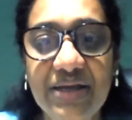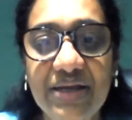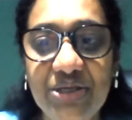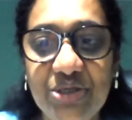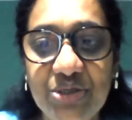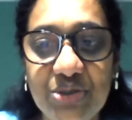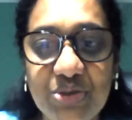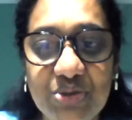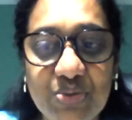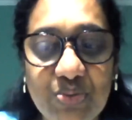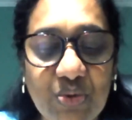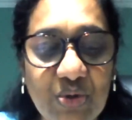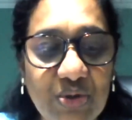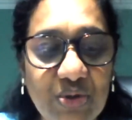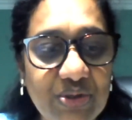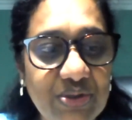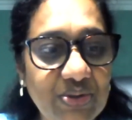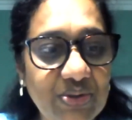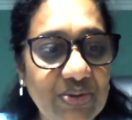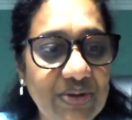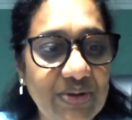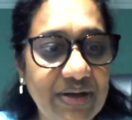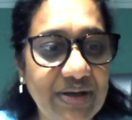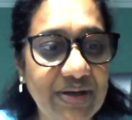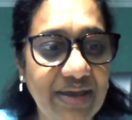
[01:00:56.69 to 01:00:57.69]
I just want
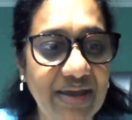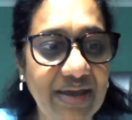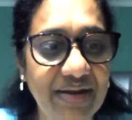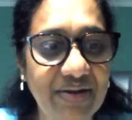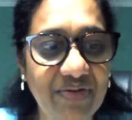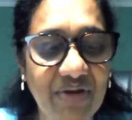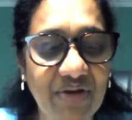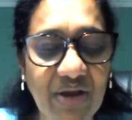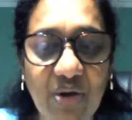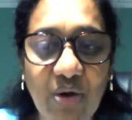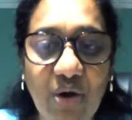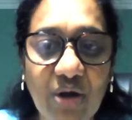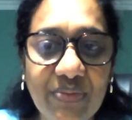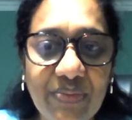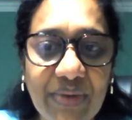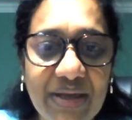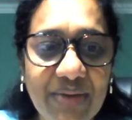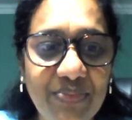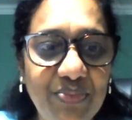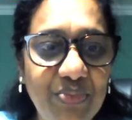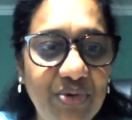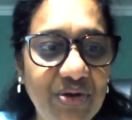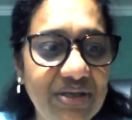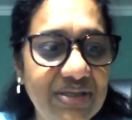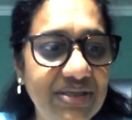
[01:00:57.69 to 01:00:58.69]
to again record my
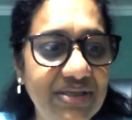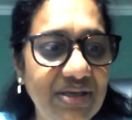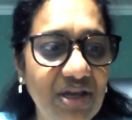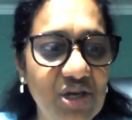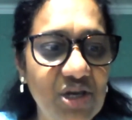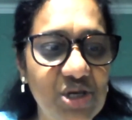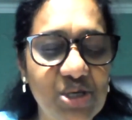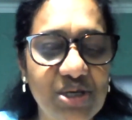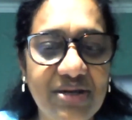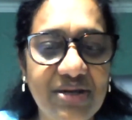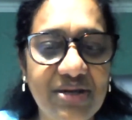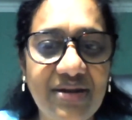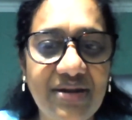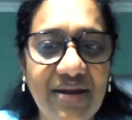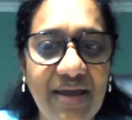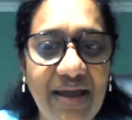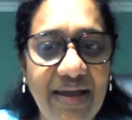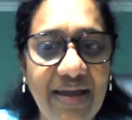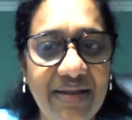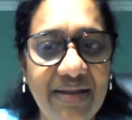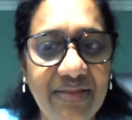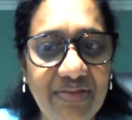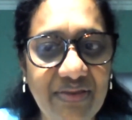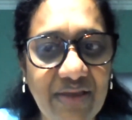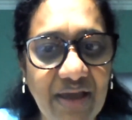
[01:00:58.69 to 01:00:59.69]
appreciation
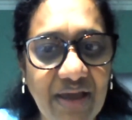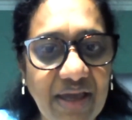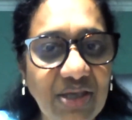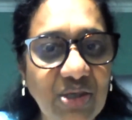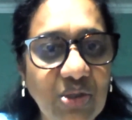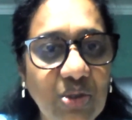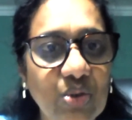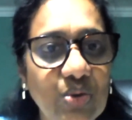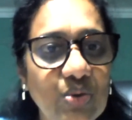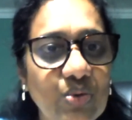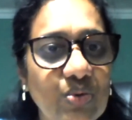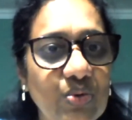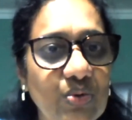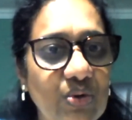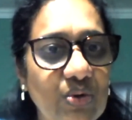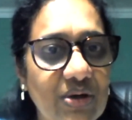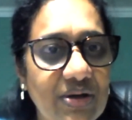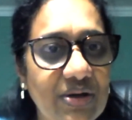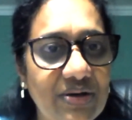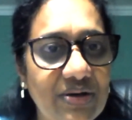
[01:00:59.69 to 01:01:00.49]
and thank you,